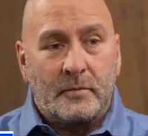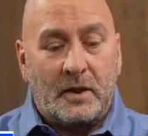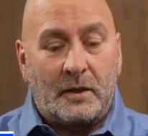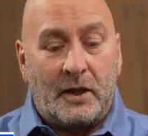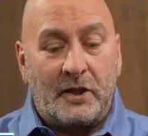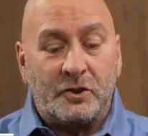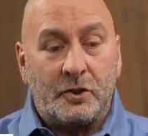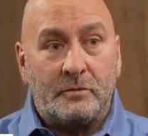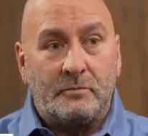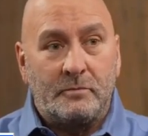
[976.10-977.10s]

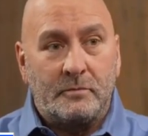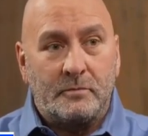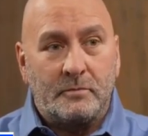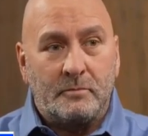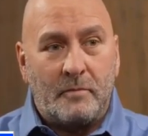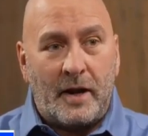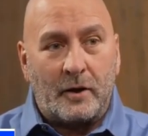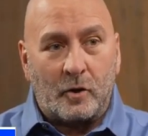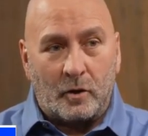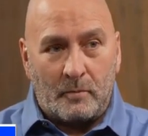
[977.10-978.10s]
alleged
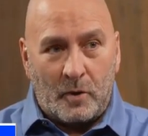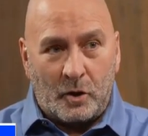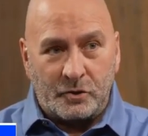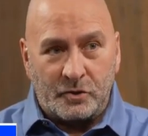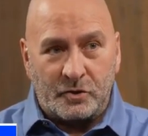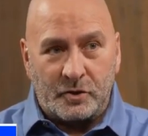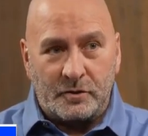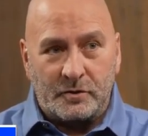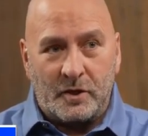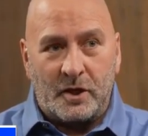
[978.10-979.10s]
medical
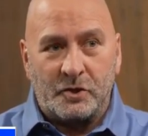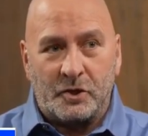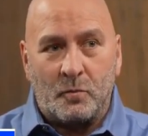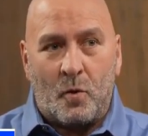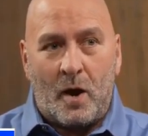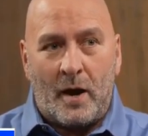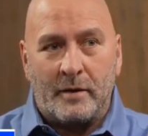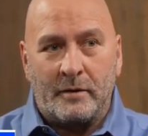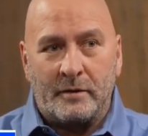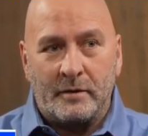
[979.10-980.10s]
emergencies
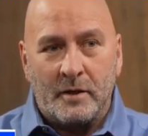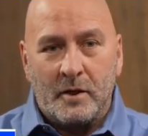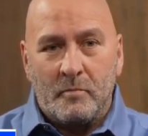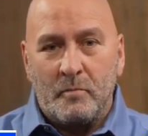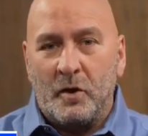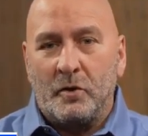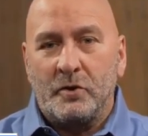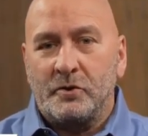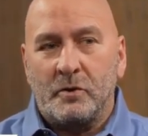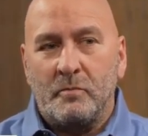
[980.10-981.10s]
nationwide and
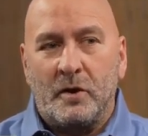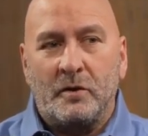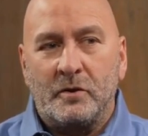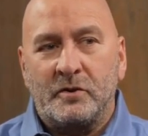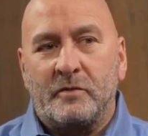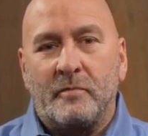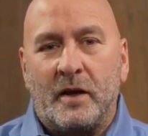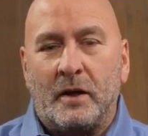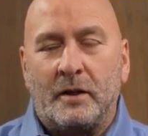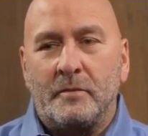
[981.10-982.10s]
millions of
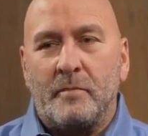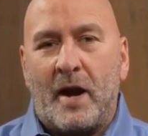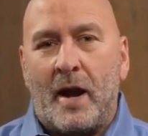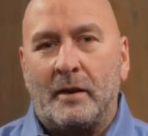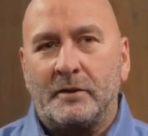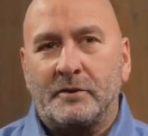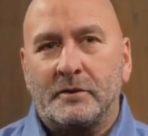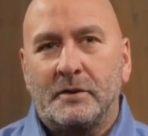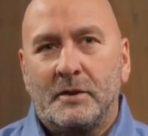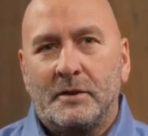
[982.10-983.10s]
mail-in ballots.
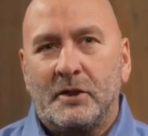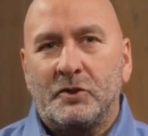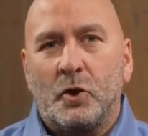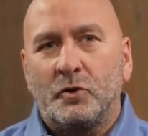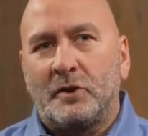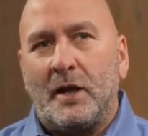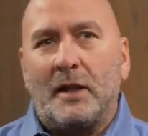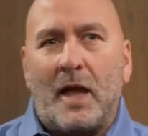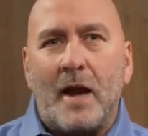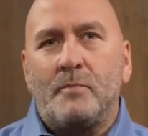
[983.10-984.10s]
There's no
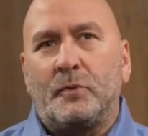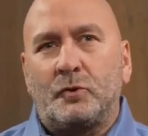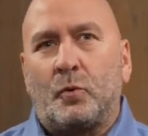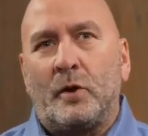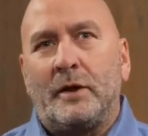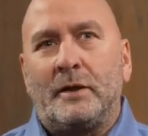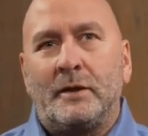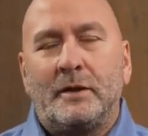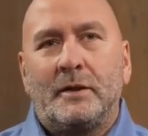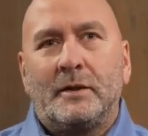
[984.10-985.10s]
daylight between
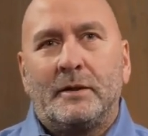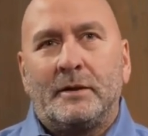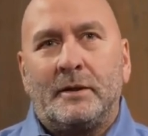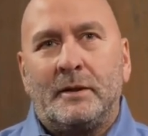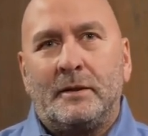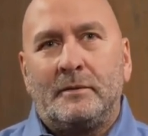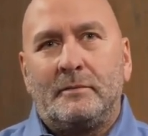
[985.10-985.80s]
the